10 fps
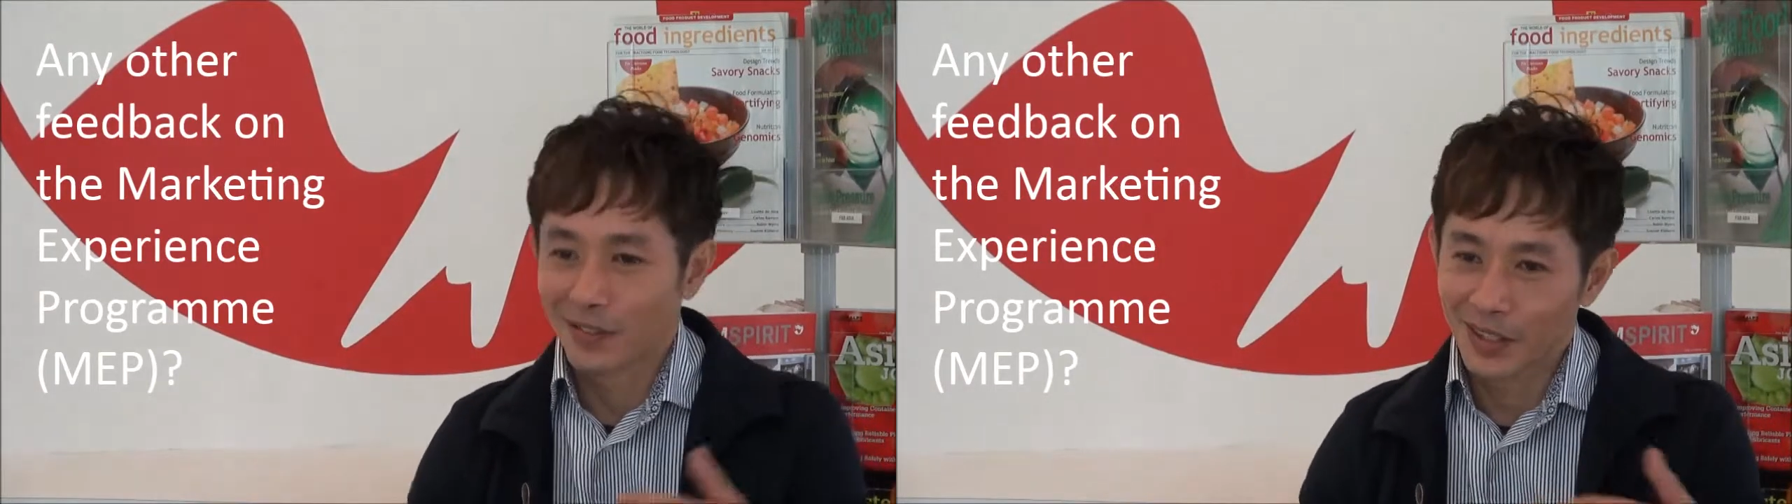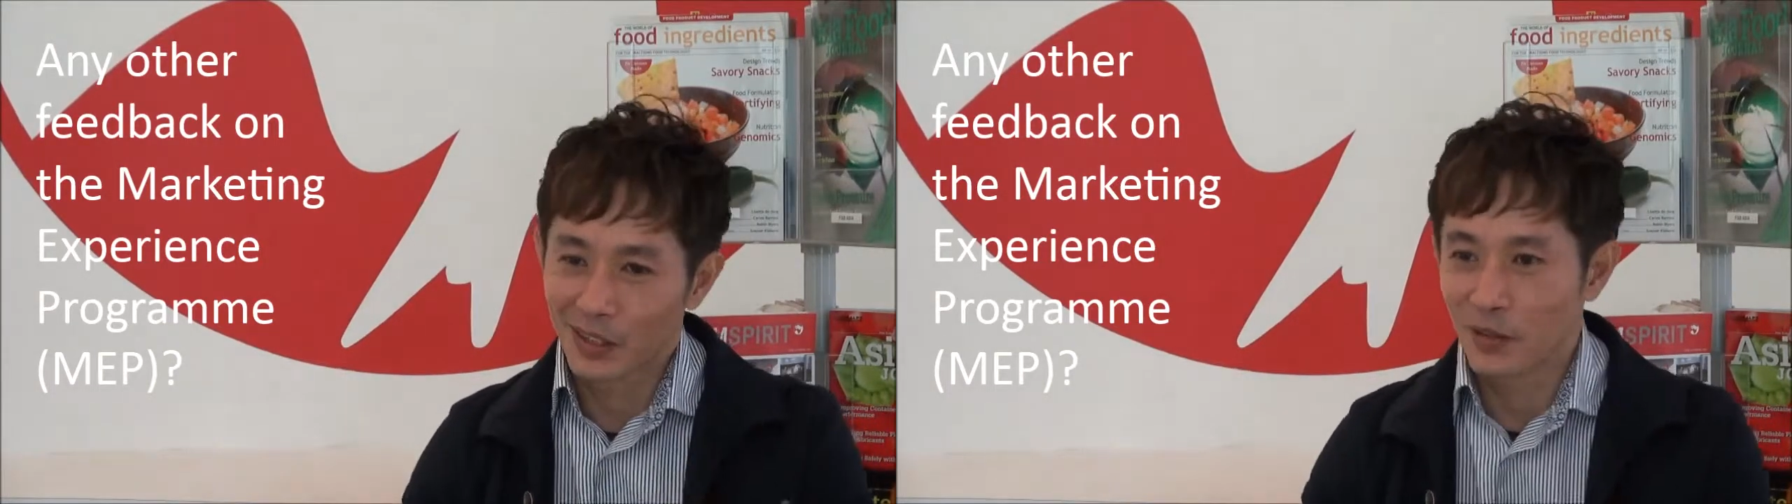
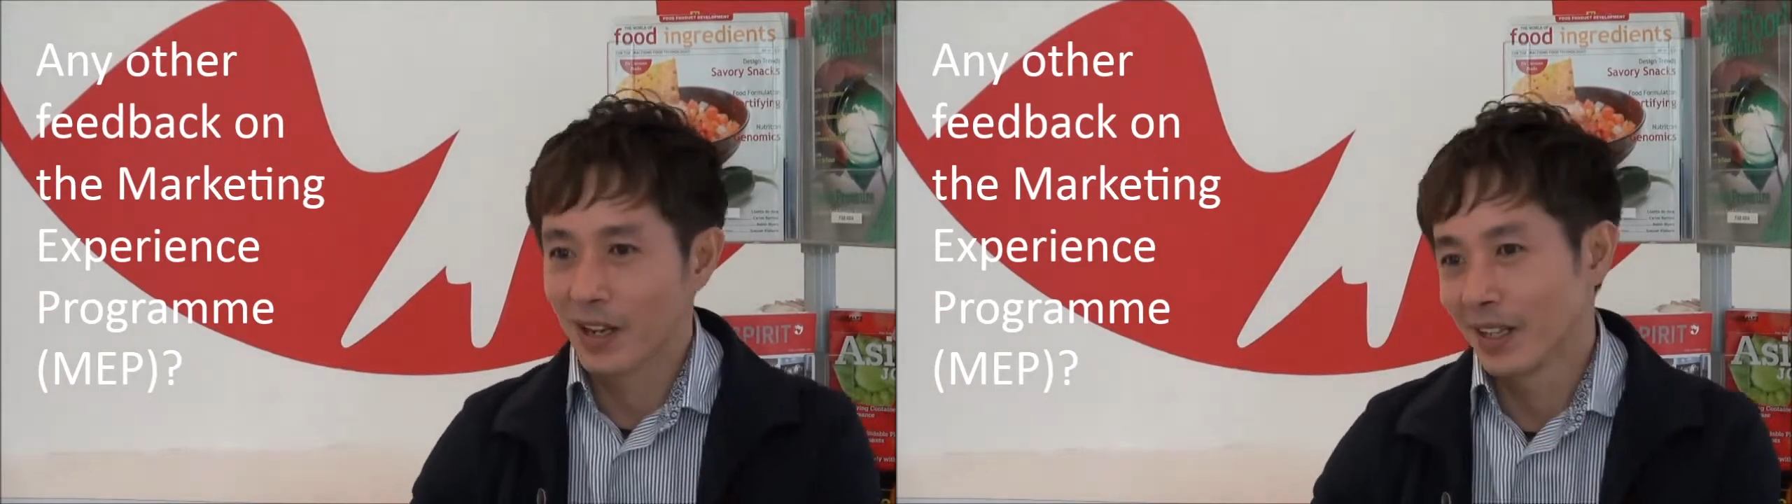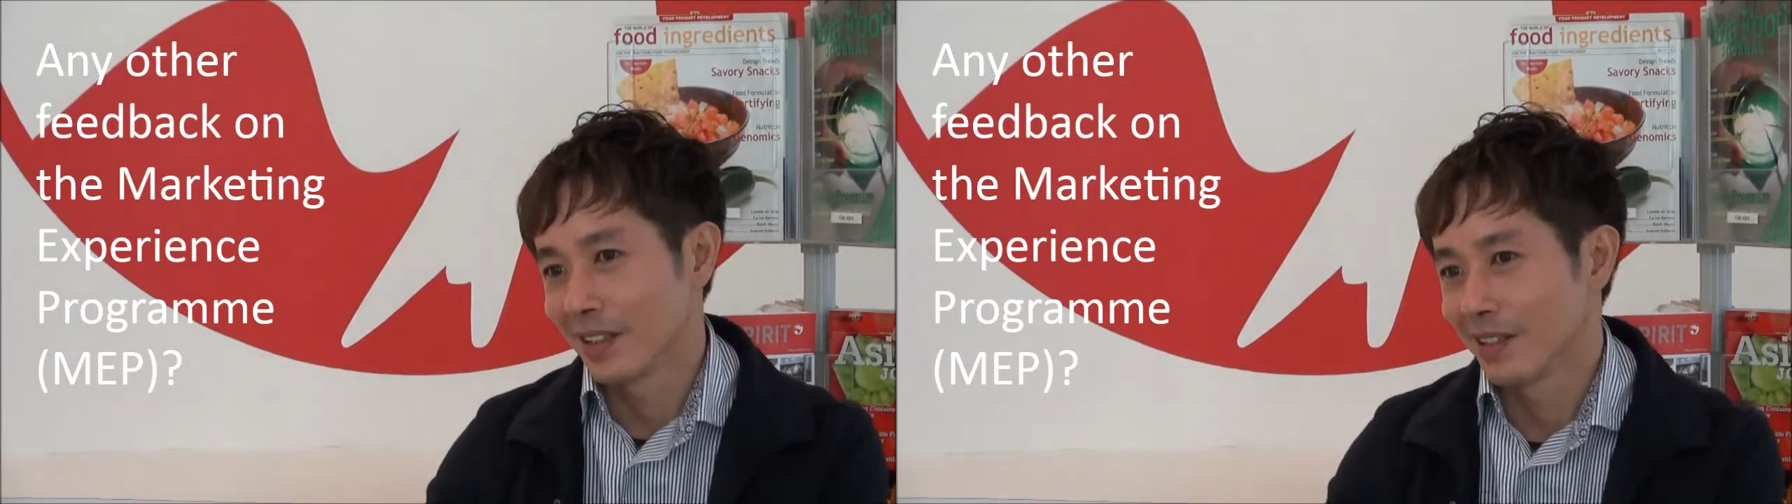
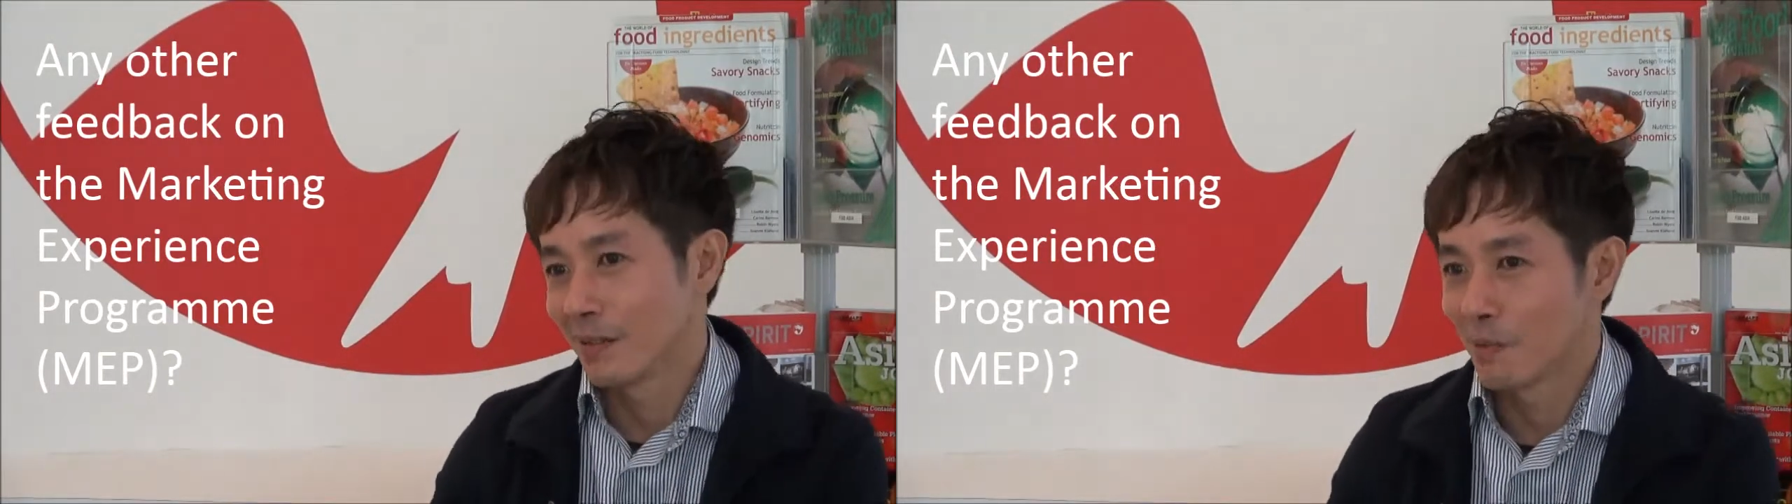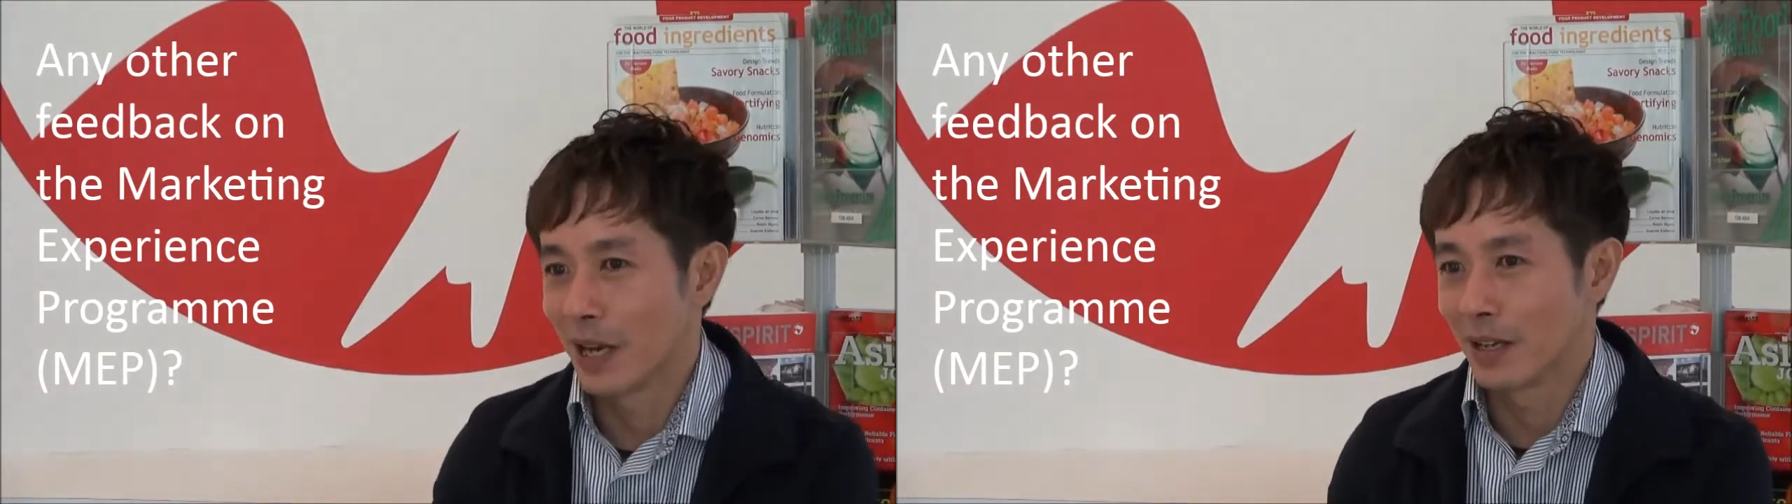theoretical
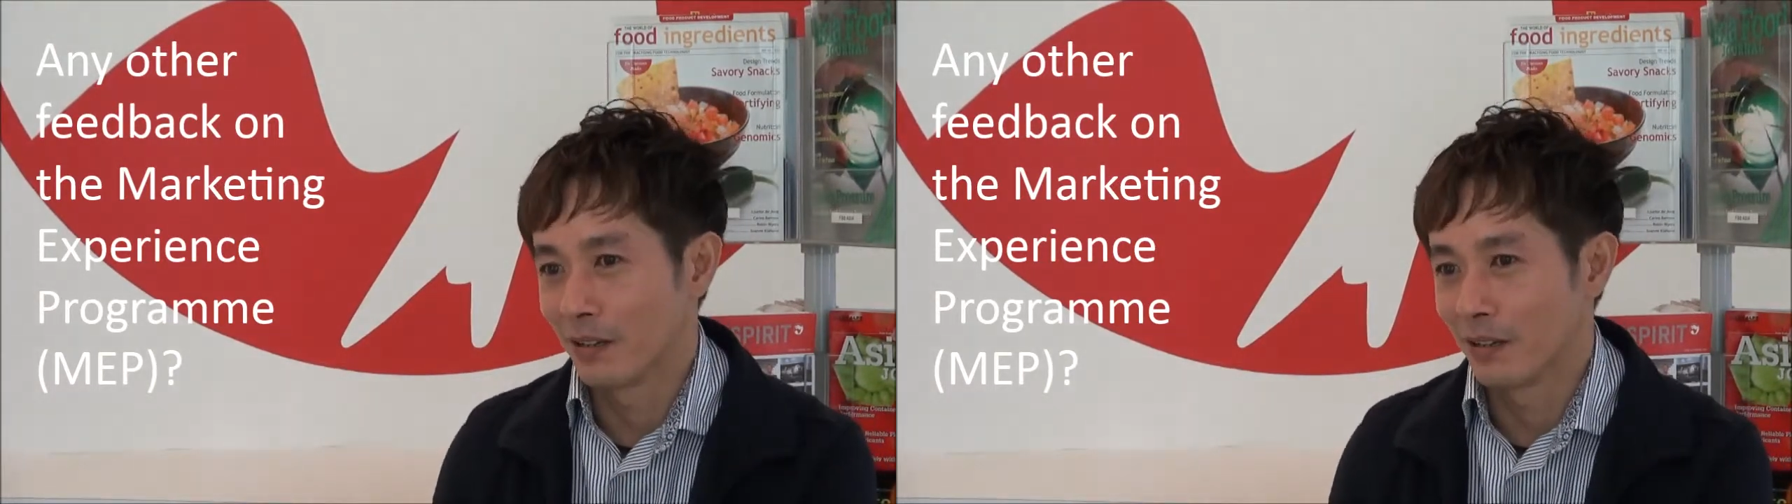part